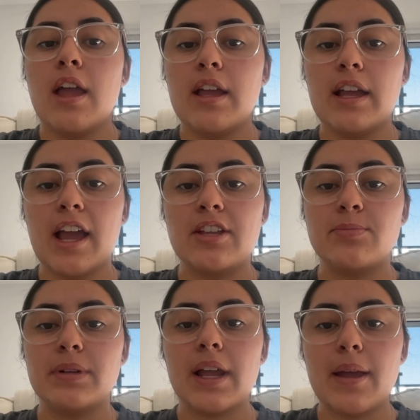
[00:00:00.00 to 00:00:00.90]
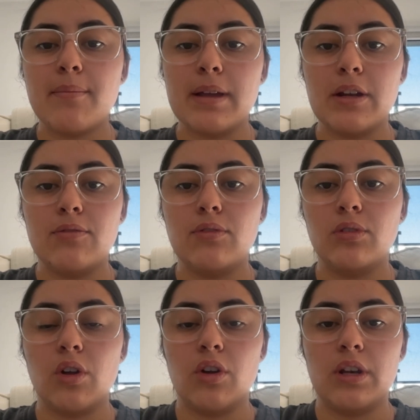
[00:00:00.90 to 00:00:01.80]
engagement and meaningful
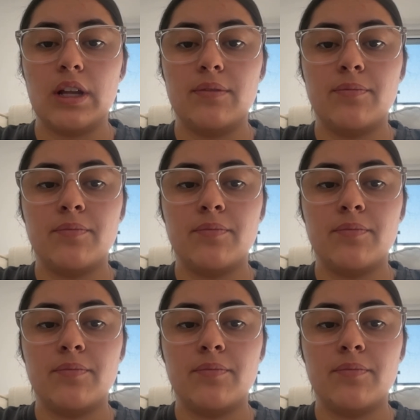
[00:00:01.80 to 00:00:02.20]
learning.